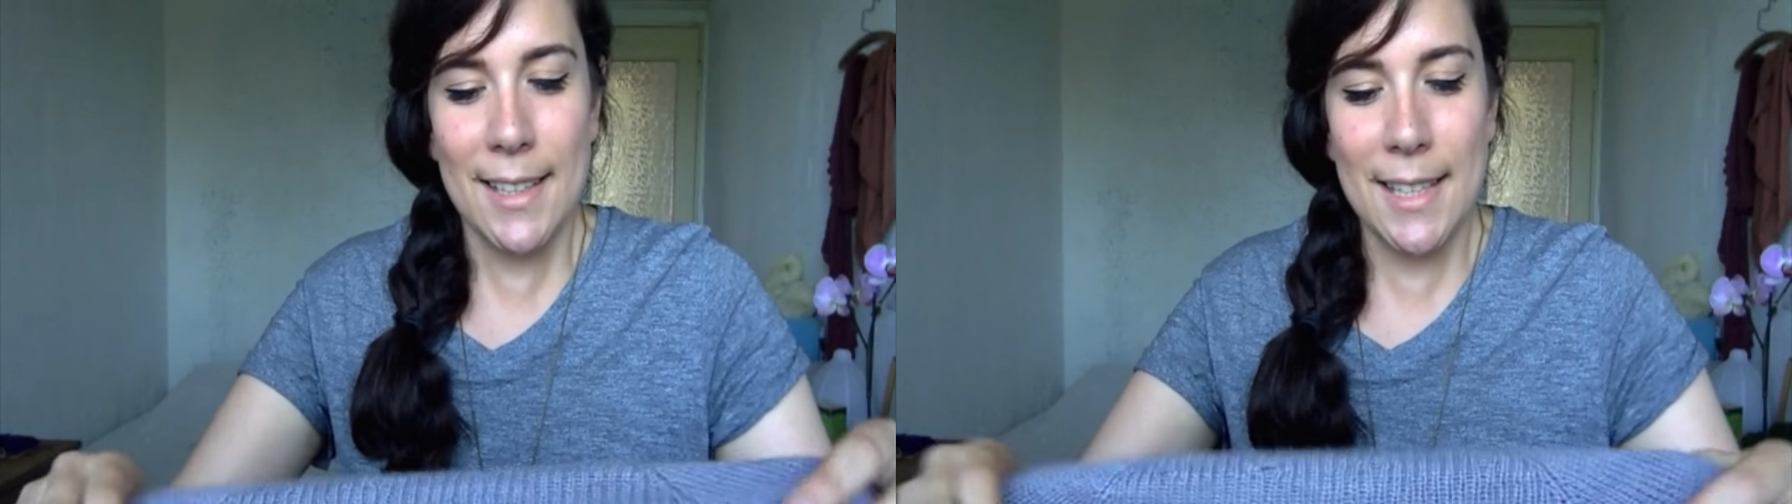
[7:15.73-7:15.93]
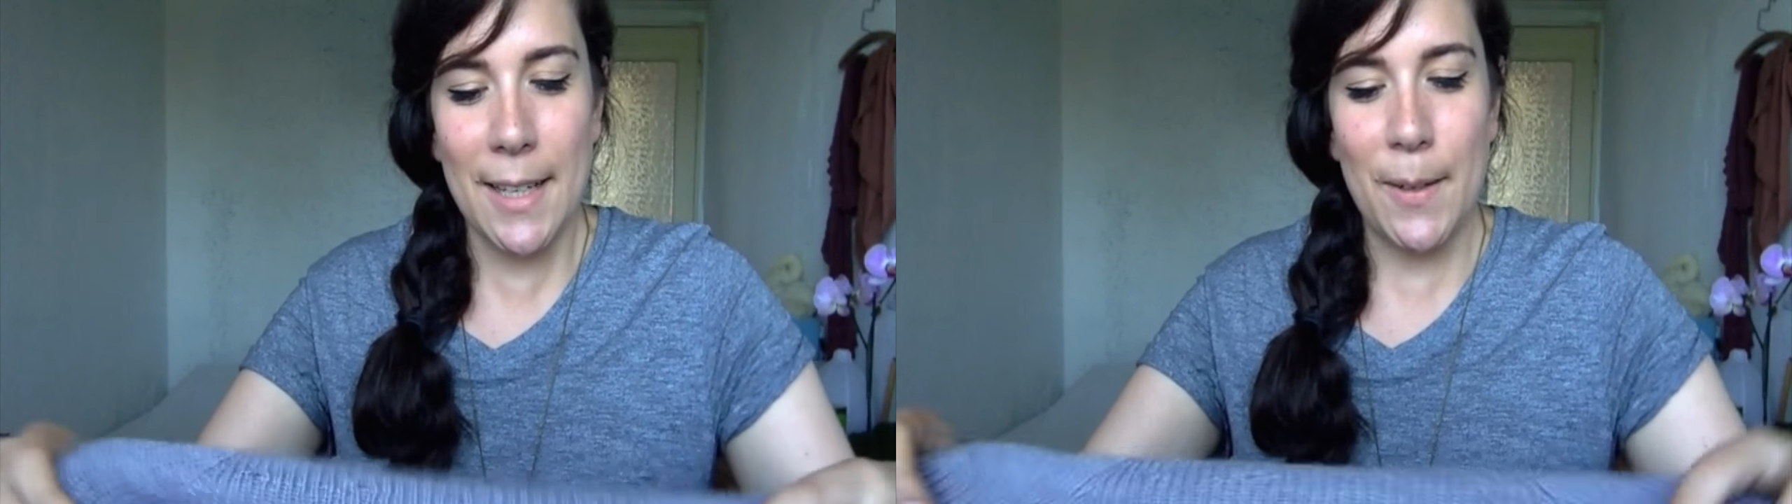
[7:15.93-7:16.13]

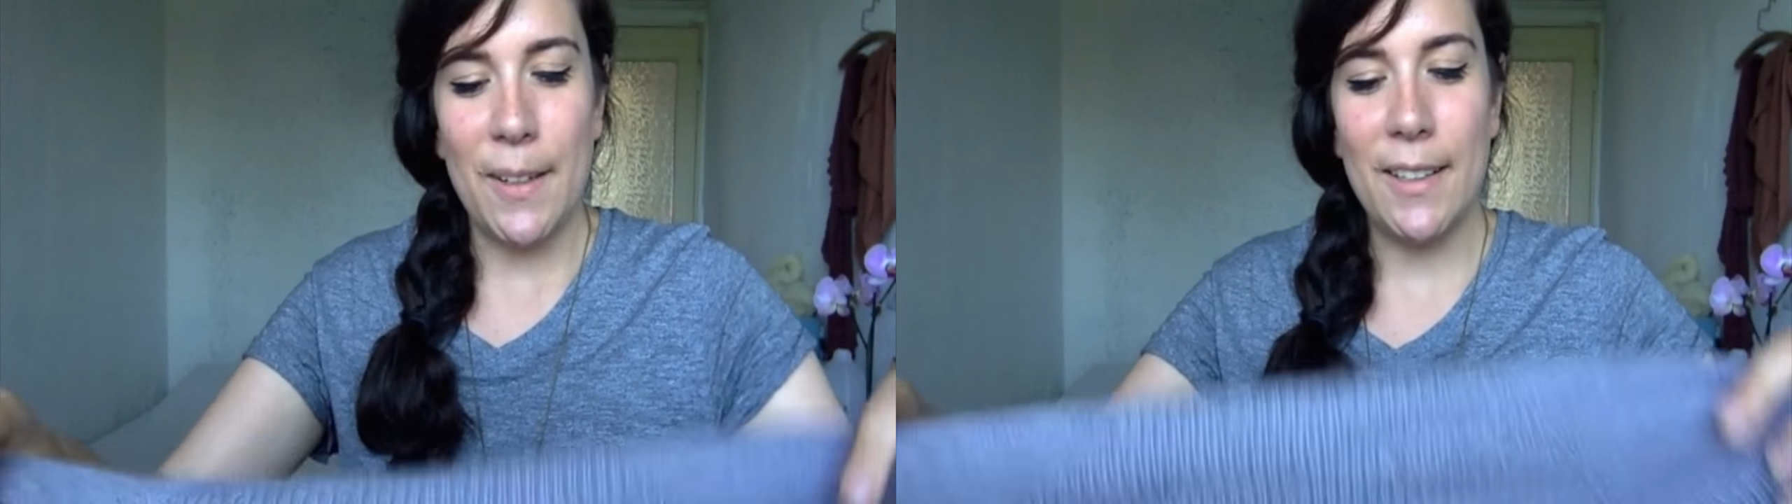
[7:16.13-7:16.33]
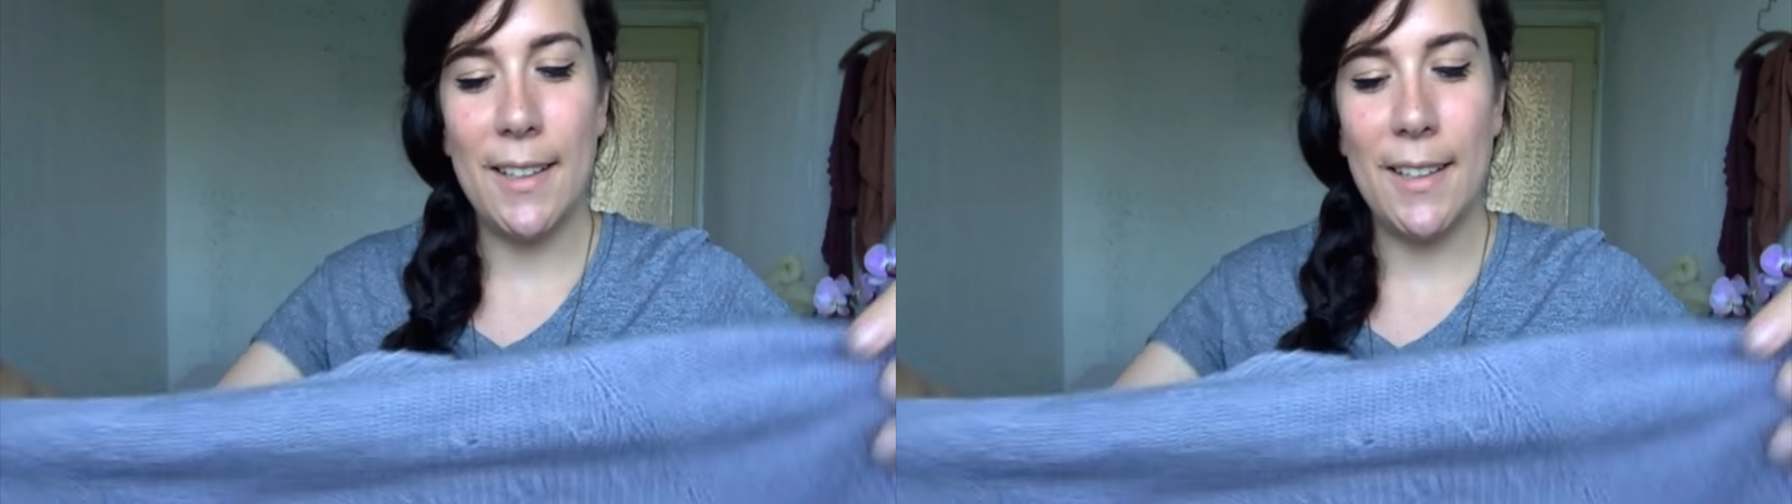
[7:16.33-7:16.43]
So